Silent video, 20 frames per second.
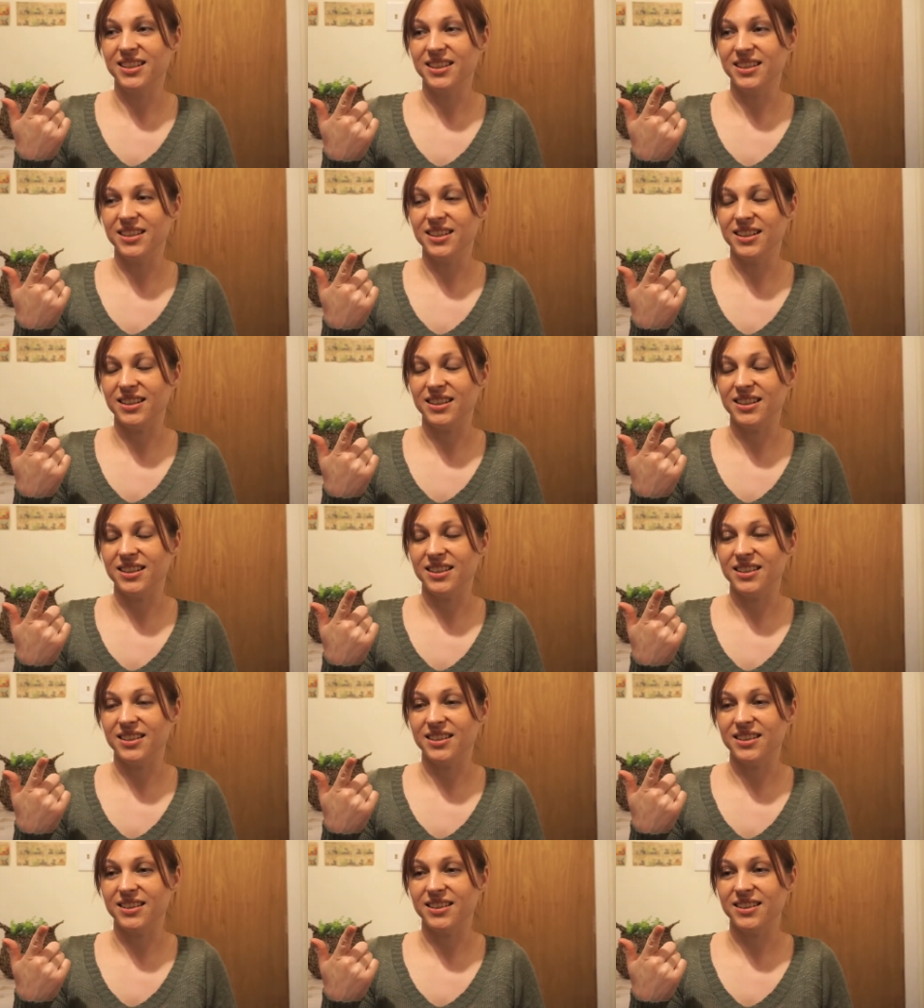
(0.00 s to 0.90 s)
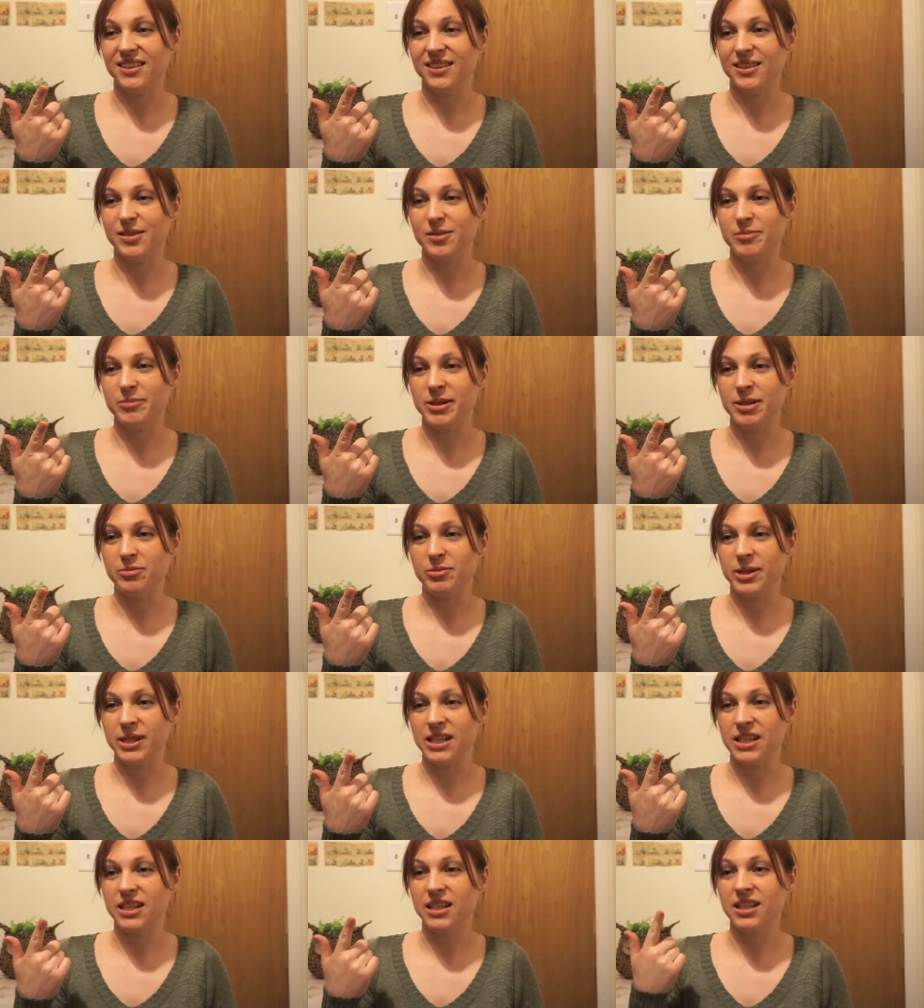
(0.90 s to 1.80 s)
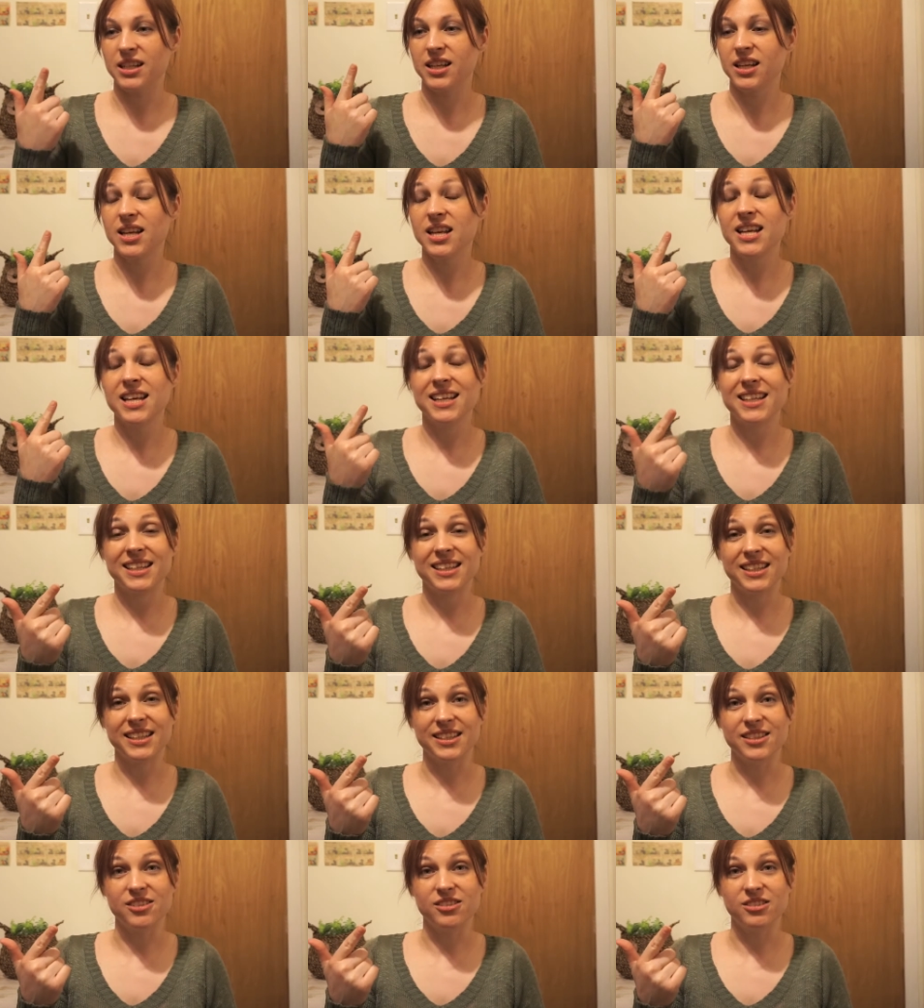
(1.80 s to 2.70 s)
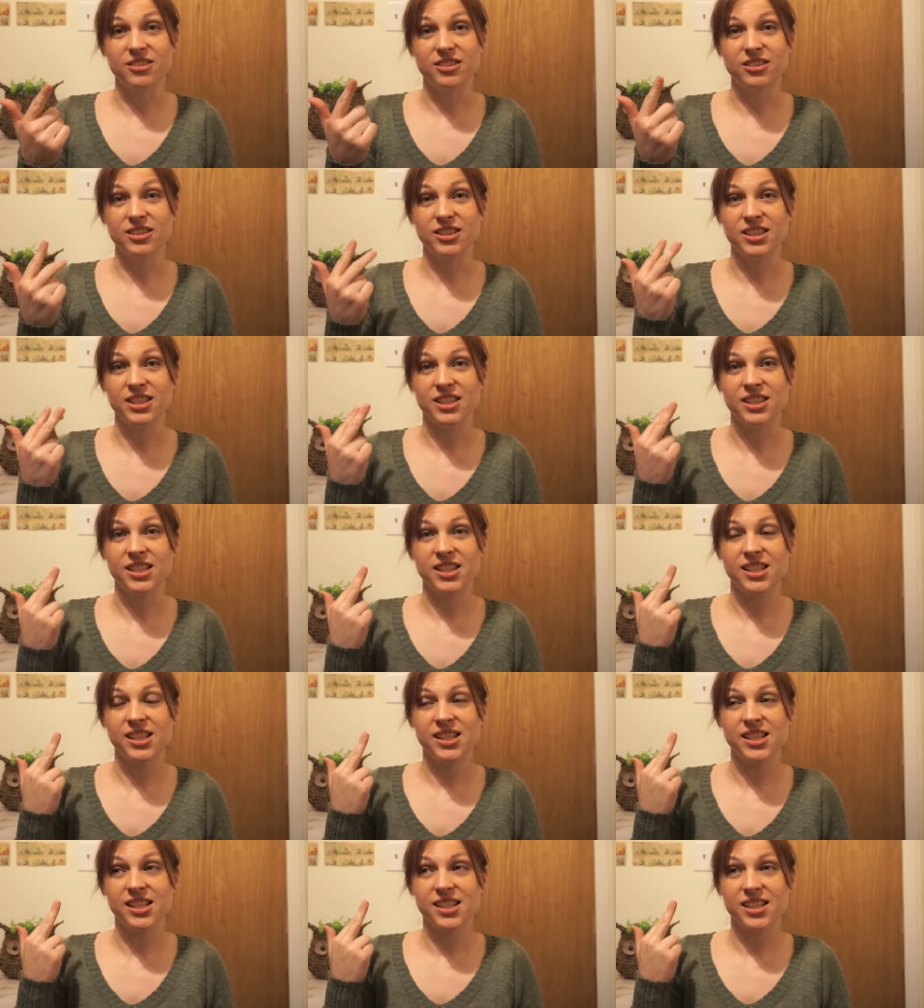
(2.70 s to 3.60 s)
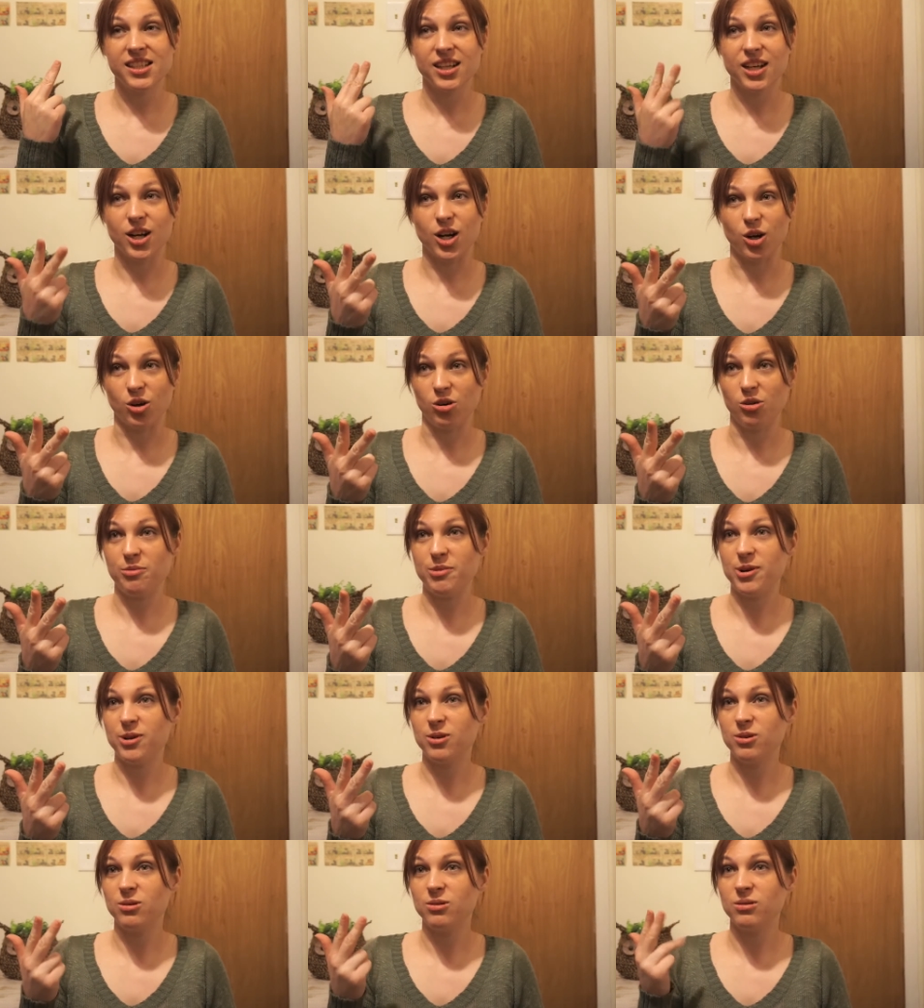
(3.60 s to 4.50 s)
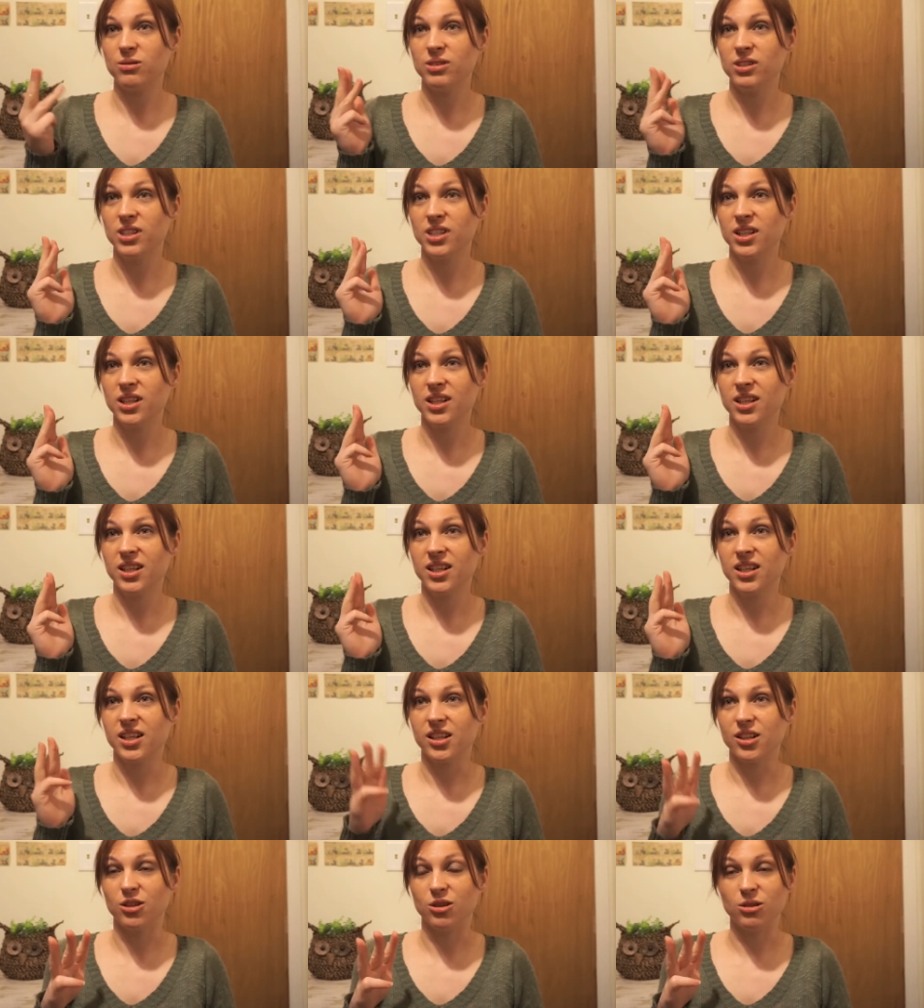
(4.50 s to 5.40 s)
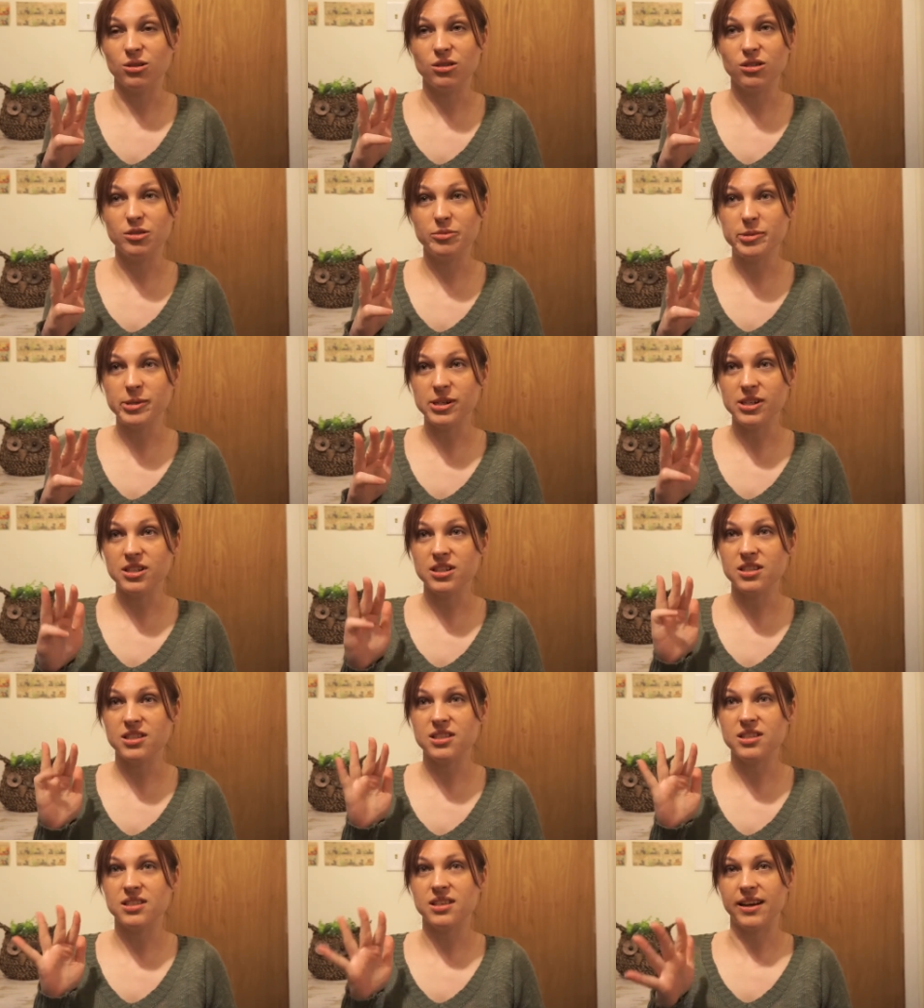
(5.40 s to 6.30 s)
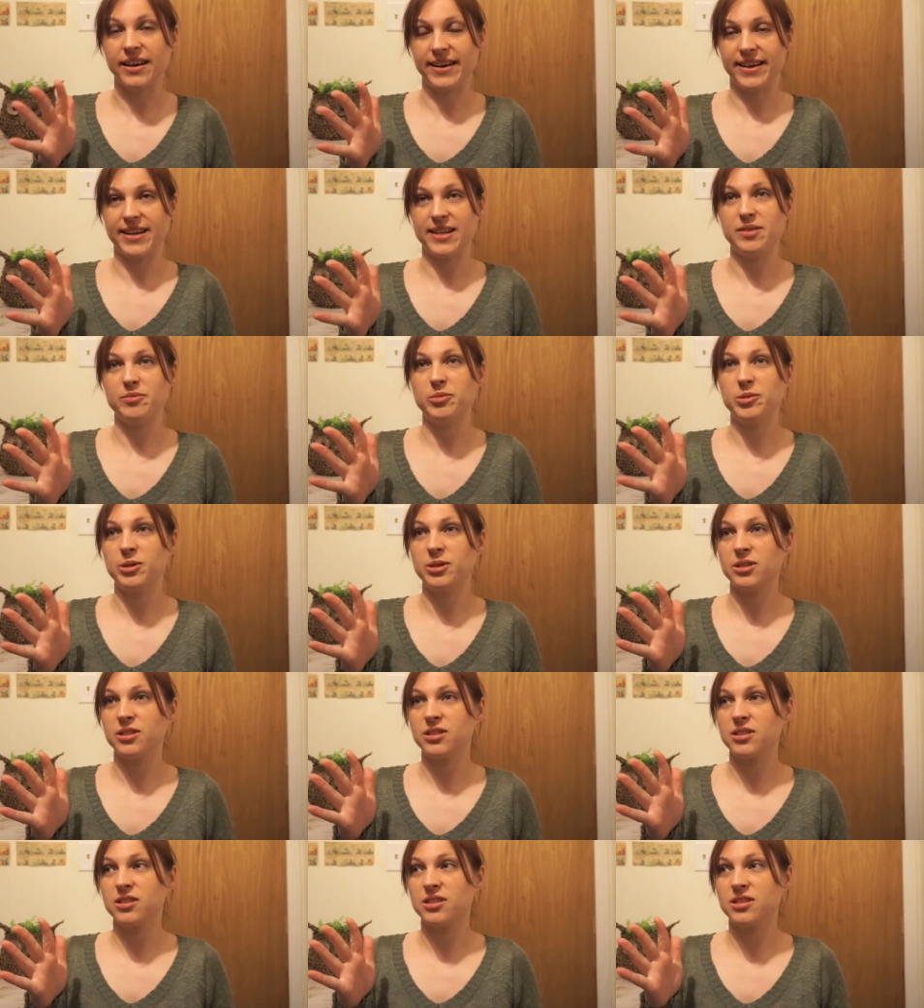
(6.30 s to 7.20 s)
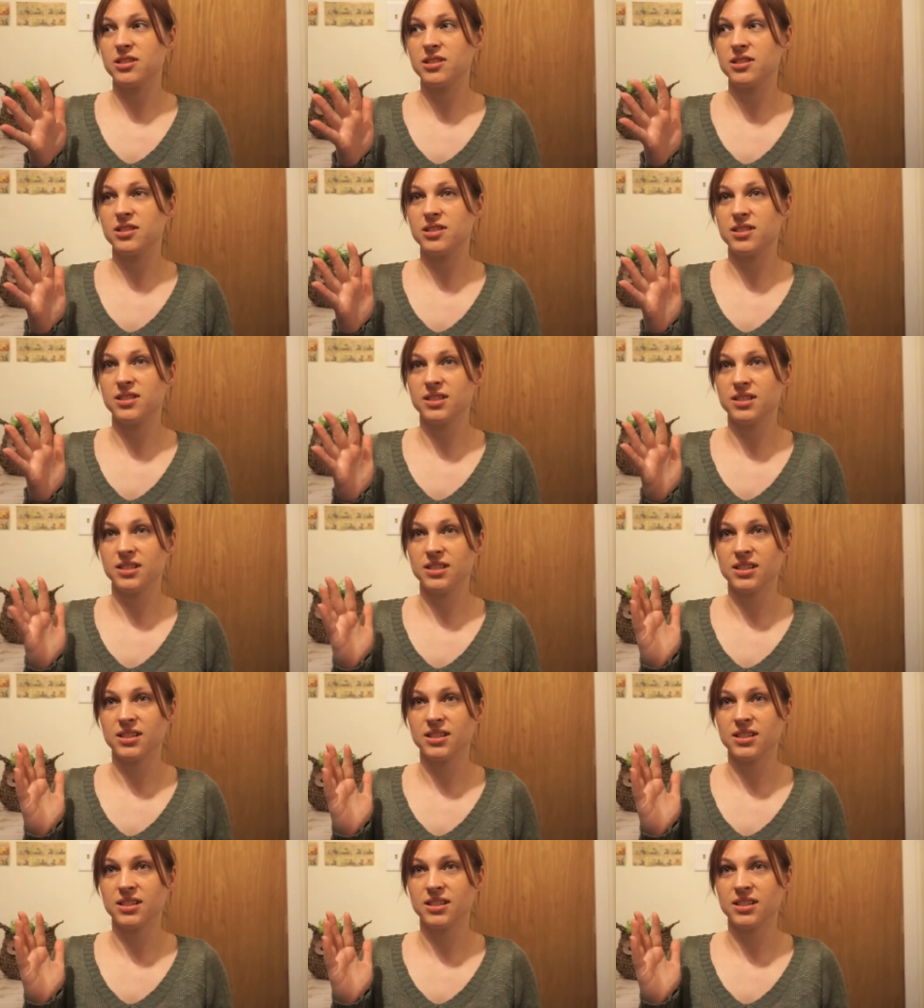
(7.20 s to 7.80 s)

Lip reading: mind blank, Kindle, Kobo, Google Books, iBooks.